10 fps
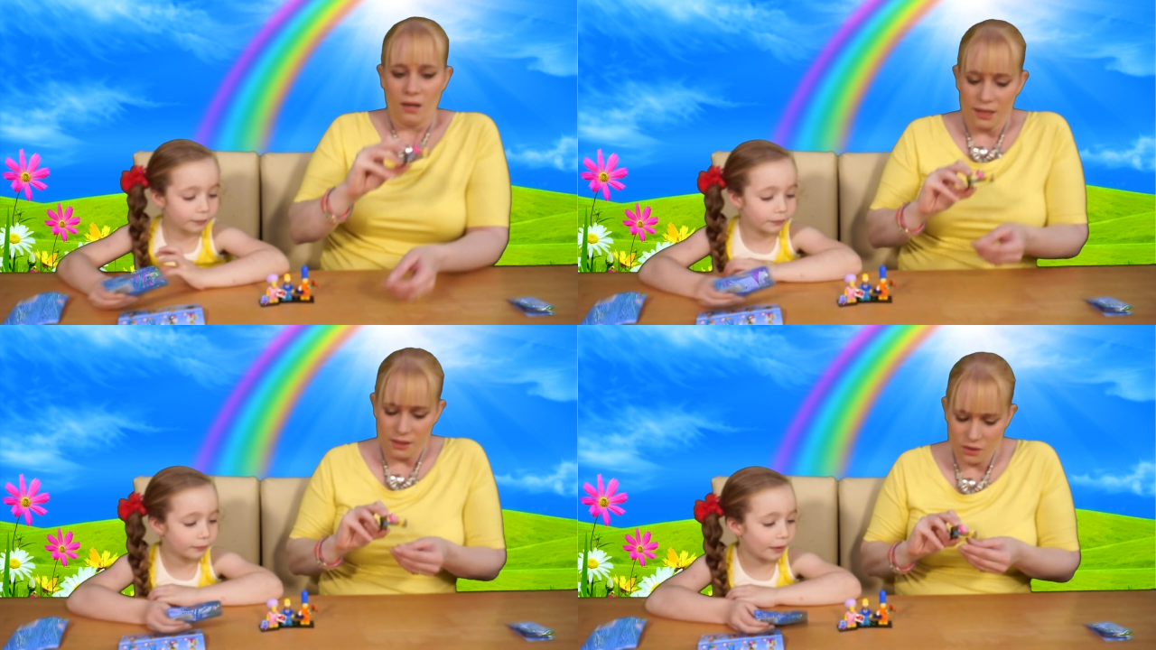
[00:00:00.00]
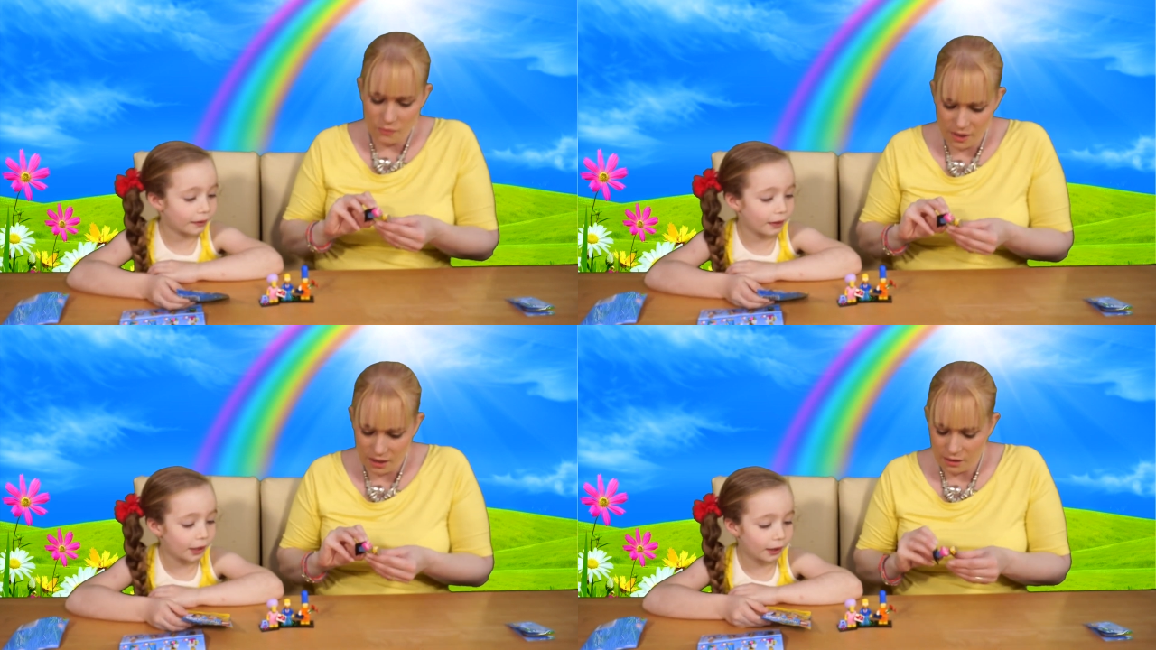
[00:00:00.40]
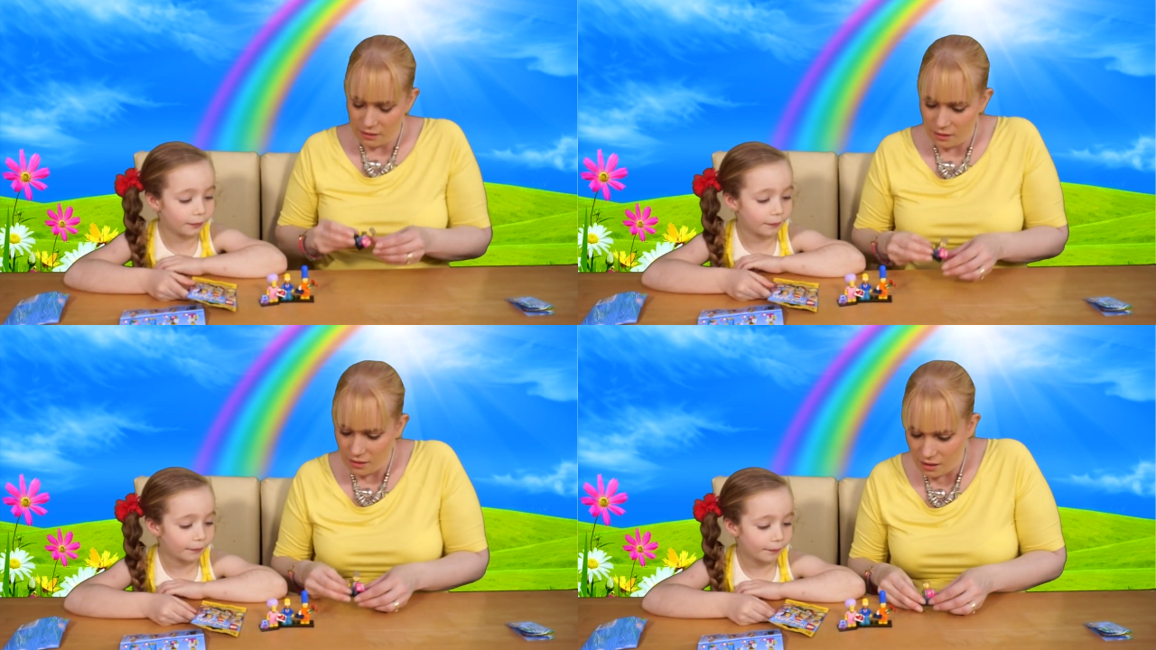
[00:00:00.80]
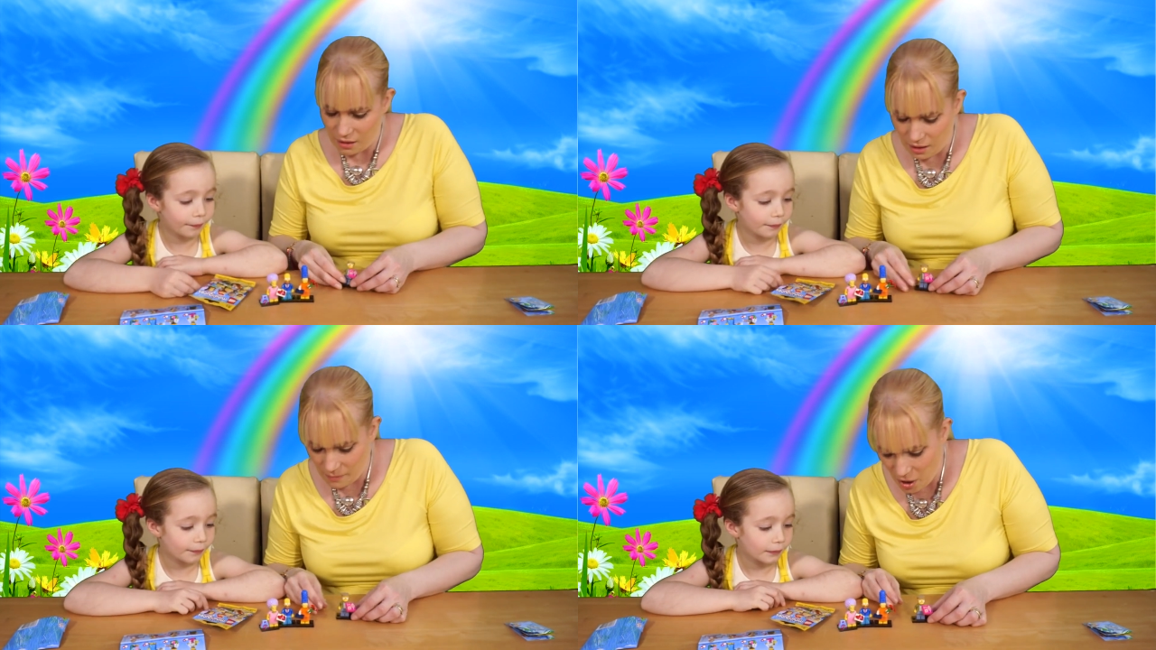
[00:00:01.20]
Speaker 1: I don't know whether...
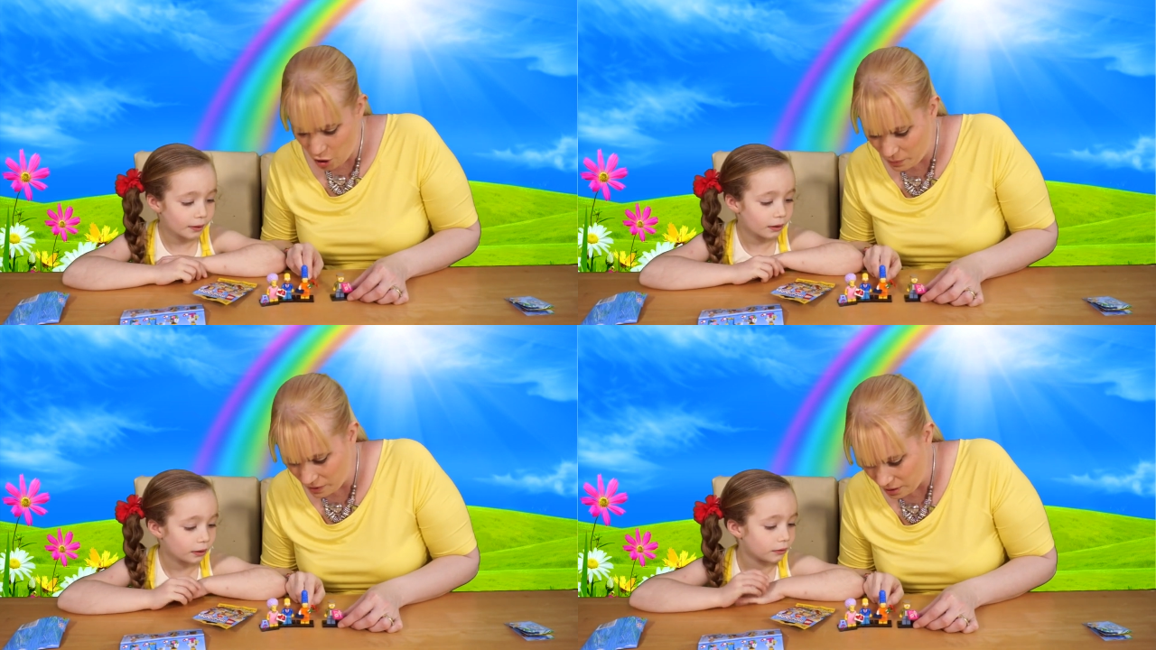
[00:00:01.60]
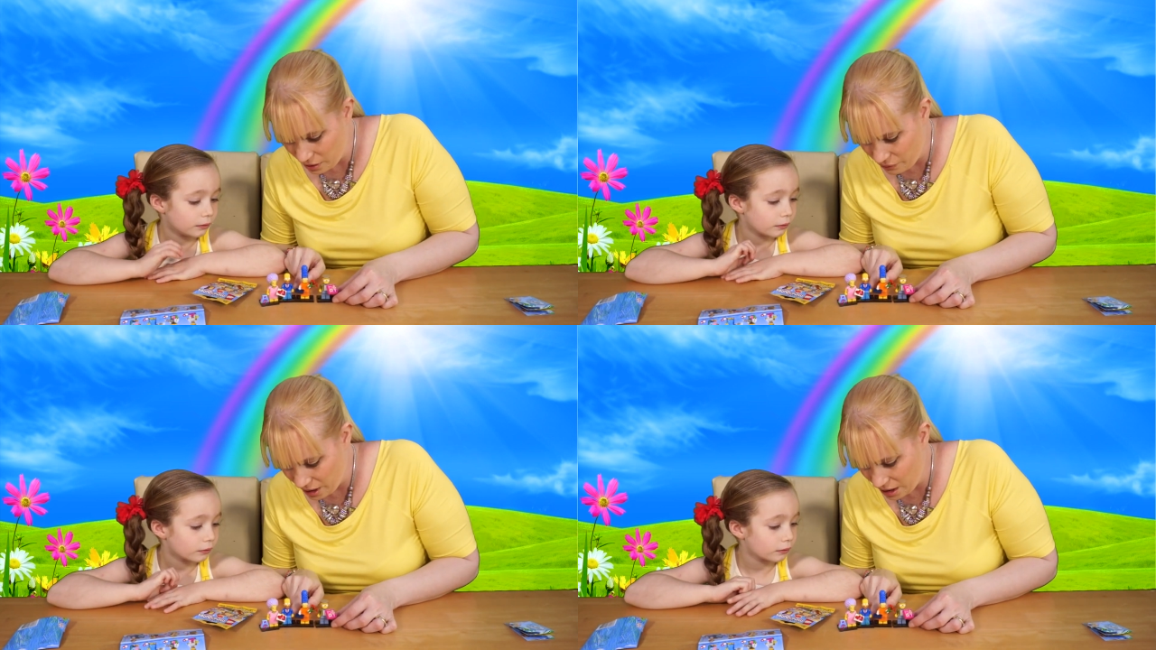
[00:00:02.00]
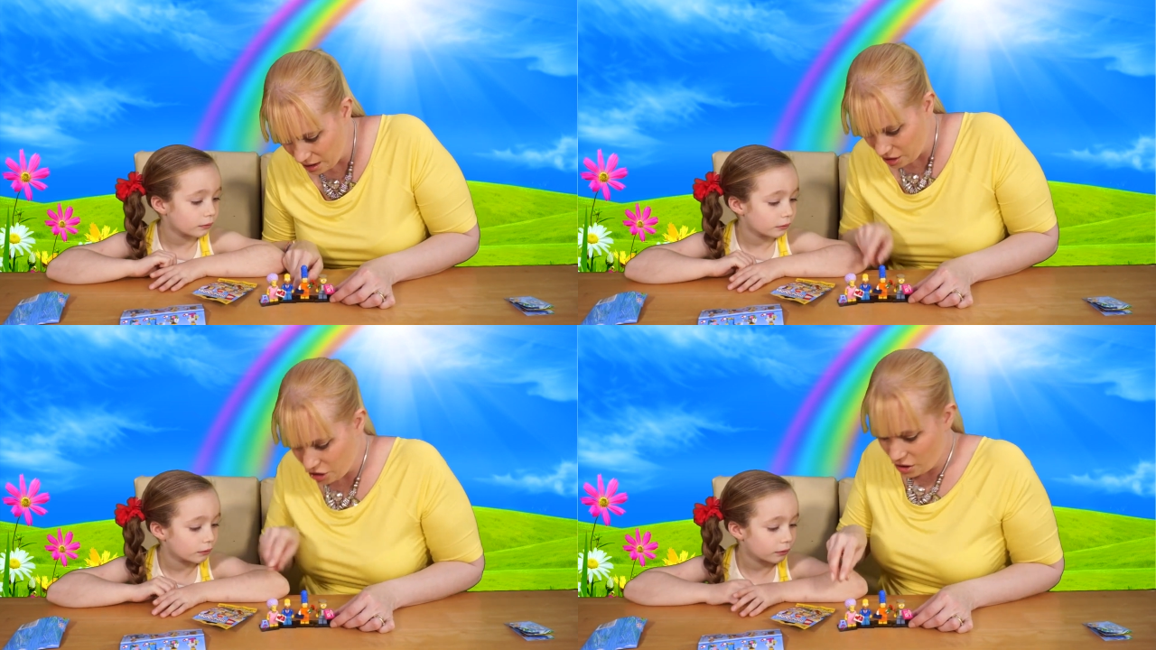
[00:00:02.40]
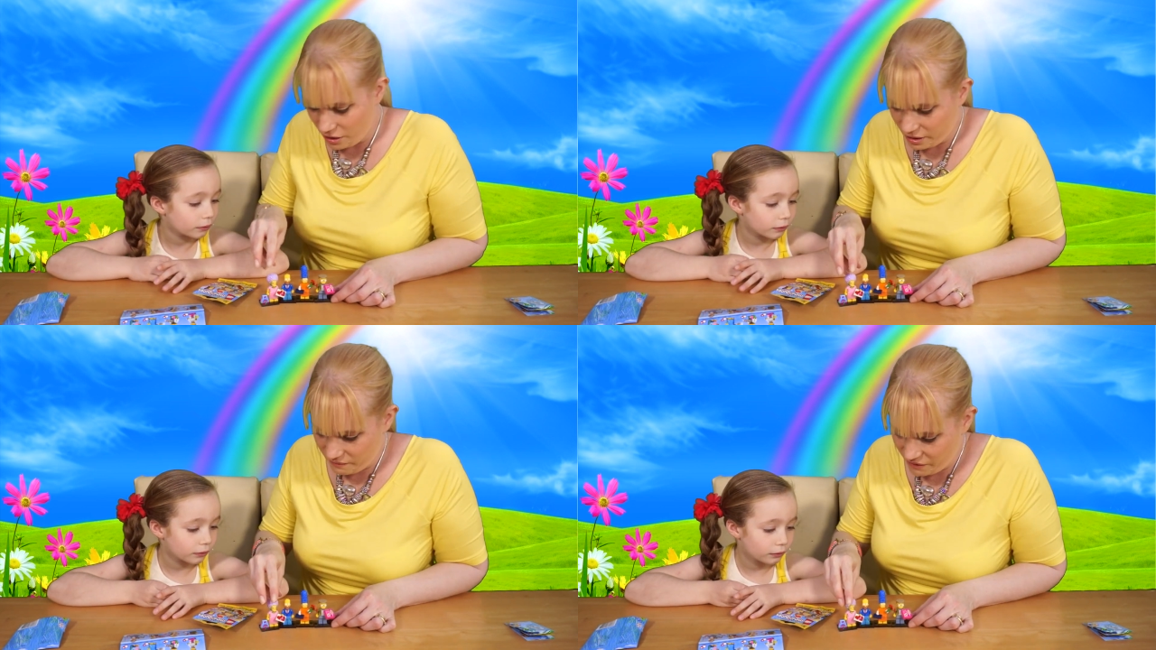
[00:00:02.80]
I'm hoping that the green on his
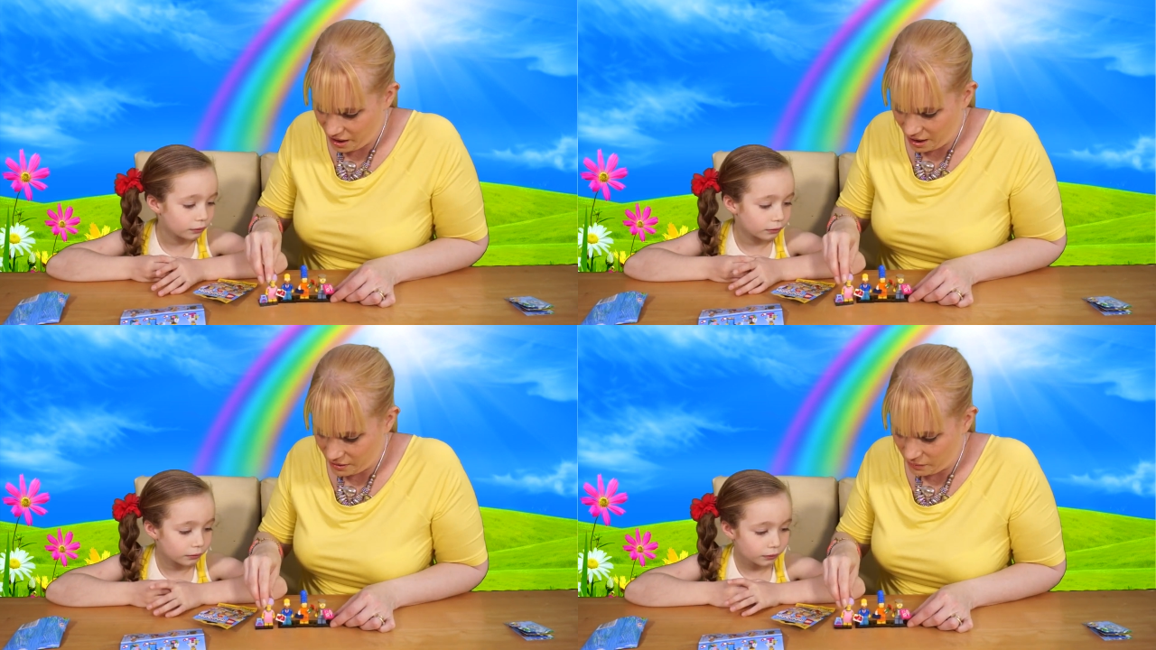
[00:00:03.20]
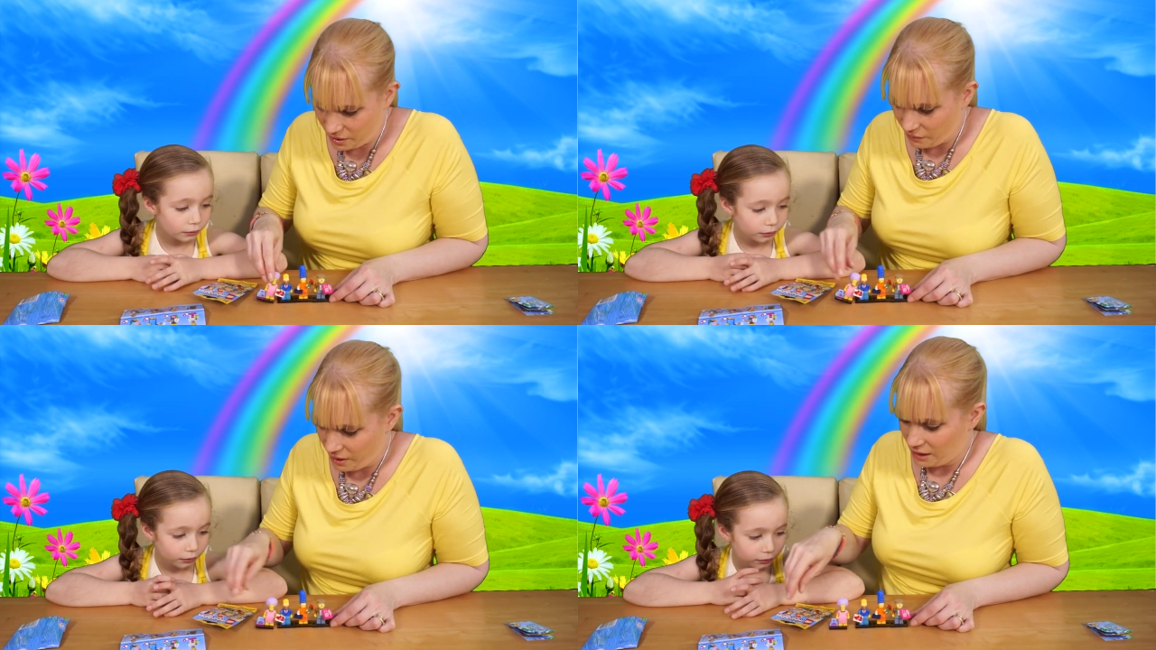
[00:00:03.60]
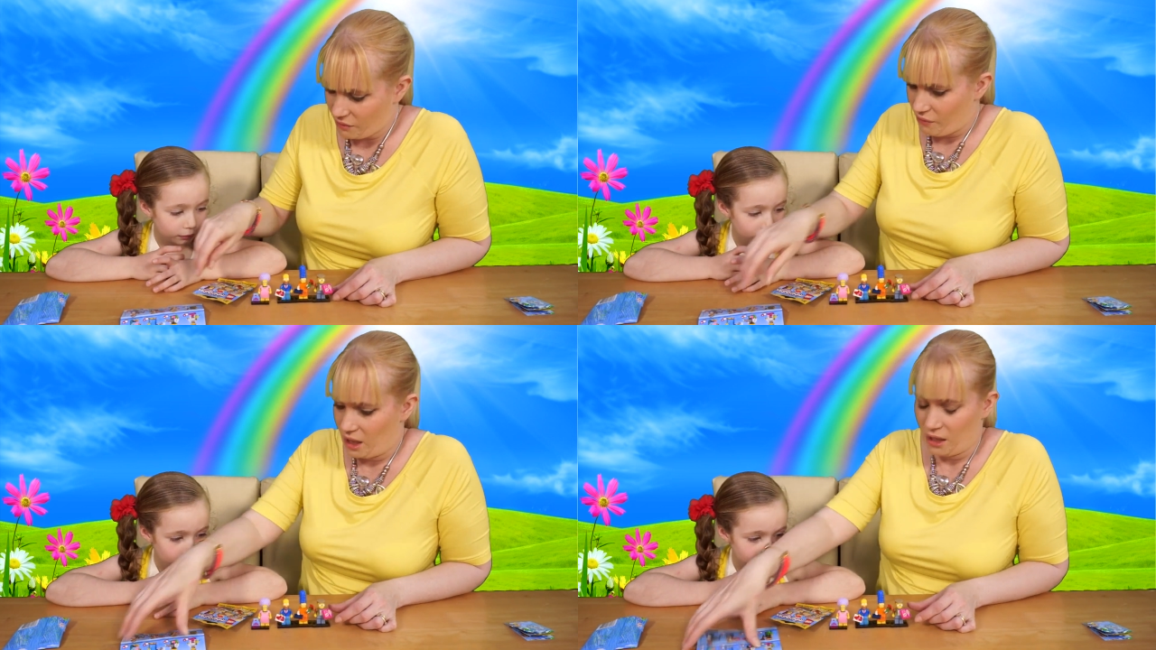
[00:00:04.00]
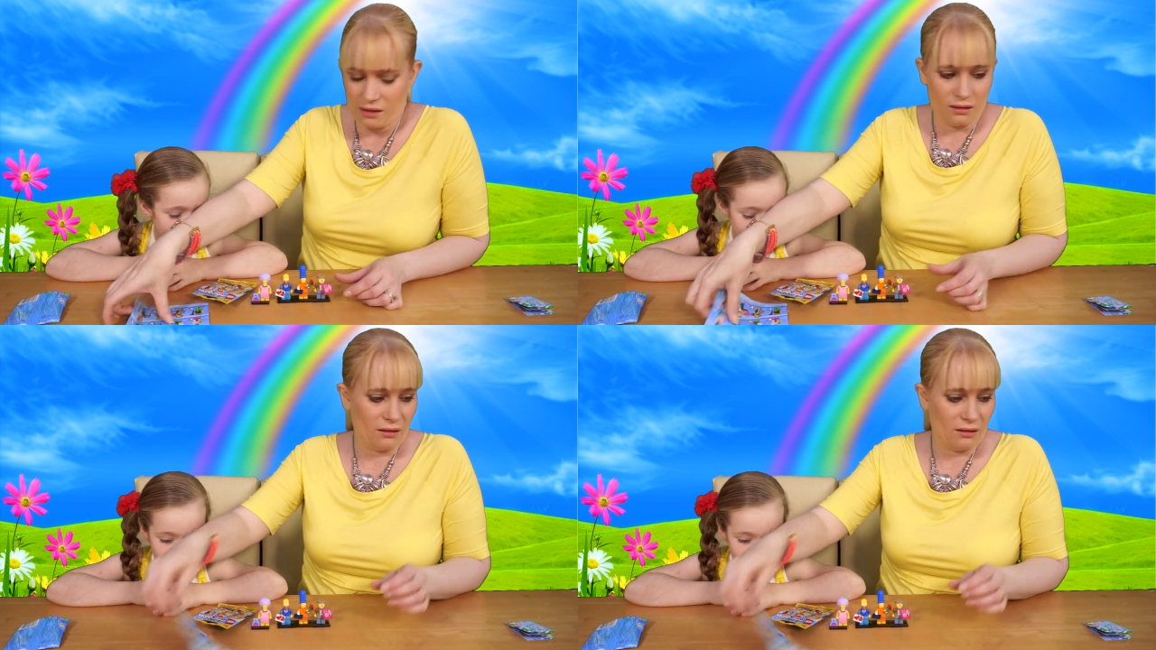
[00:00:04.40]
shirt didn't react with the green screen.